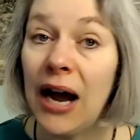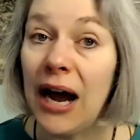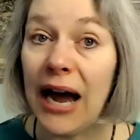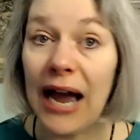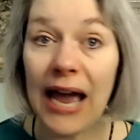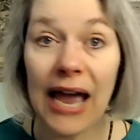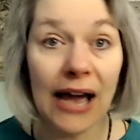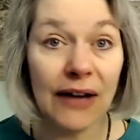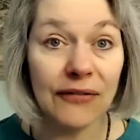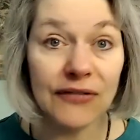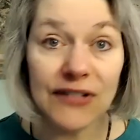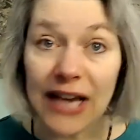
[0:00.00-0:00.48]
I
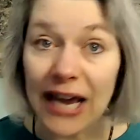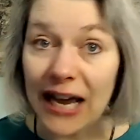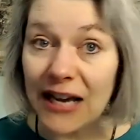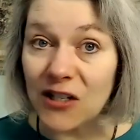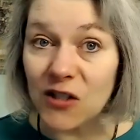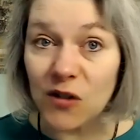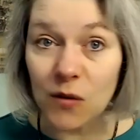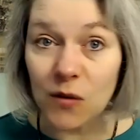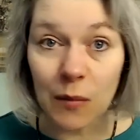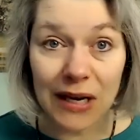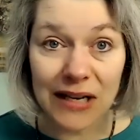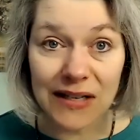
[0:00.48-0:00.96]
have to
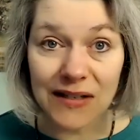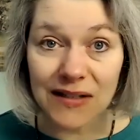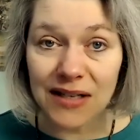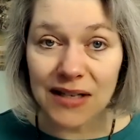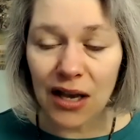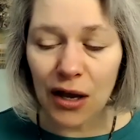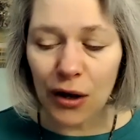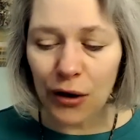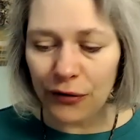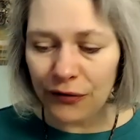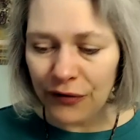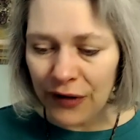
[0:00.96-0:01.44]
ask
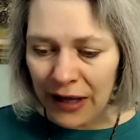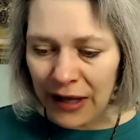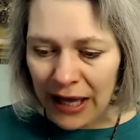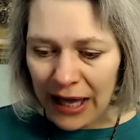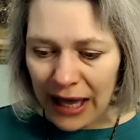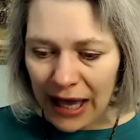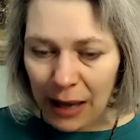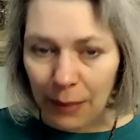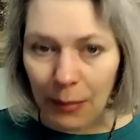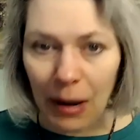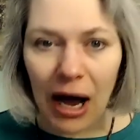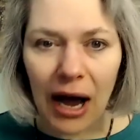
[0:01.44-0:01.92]
myself
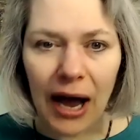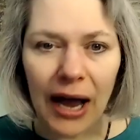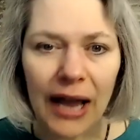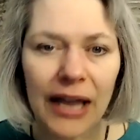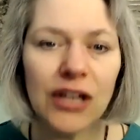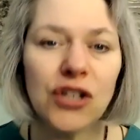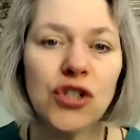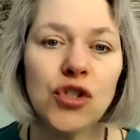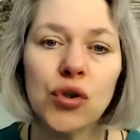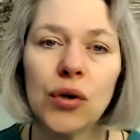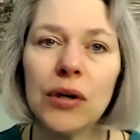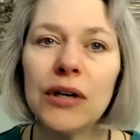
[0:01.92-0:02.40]
Am I
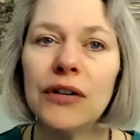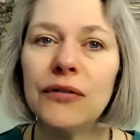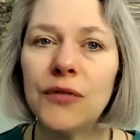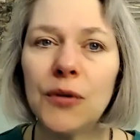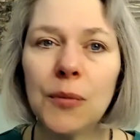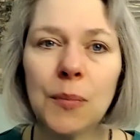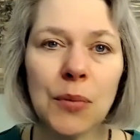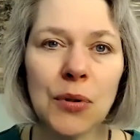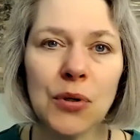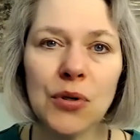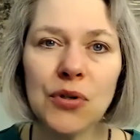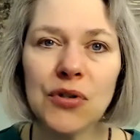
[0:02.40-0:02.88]
a joyful
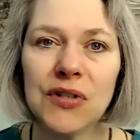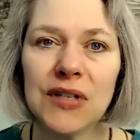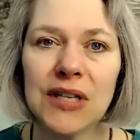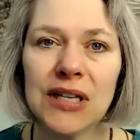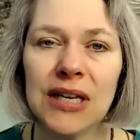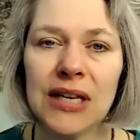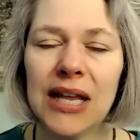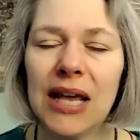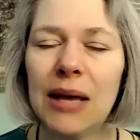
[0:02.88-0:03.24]
person?